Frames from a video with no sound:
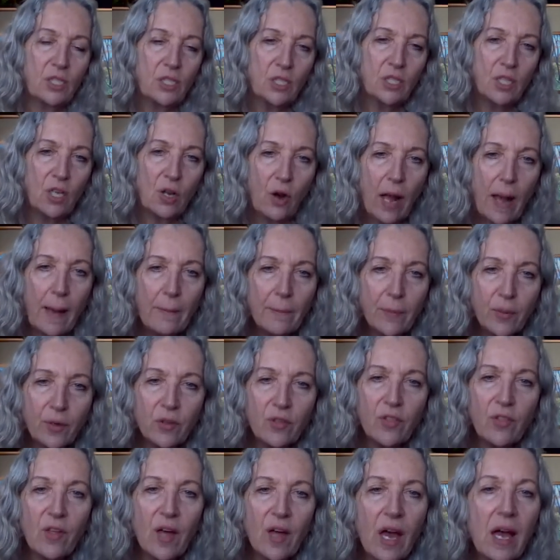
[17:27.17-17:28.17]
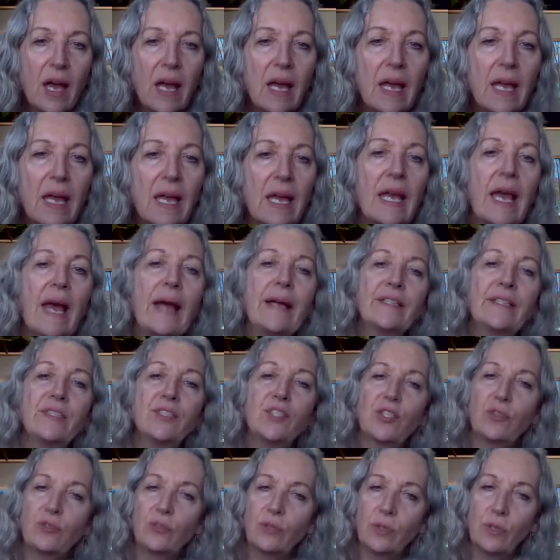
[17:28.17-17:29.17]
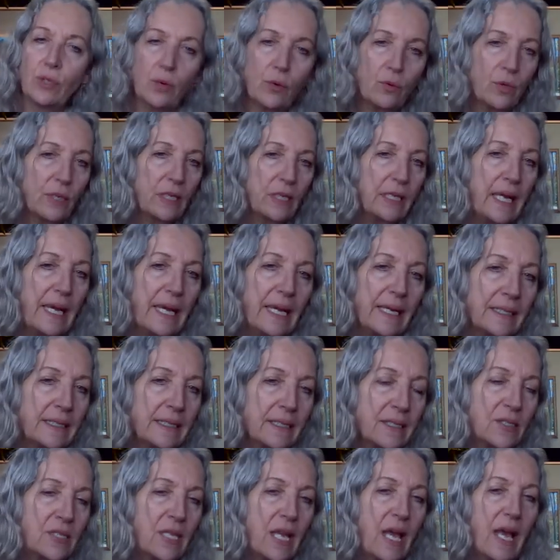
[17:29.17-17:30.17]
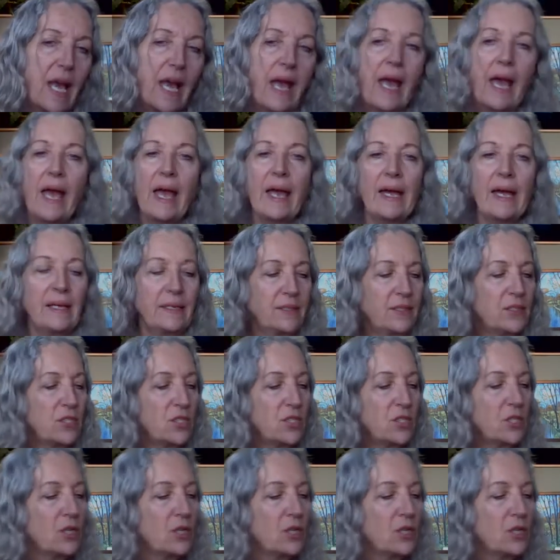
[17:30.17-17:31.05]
your upper thigh and your lower legs, and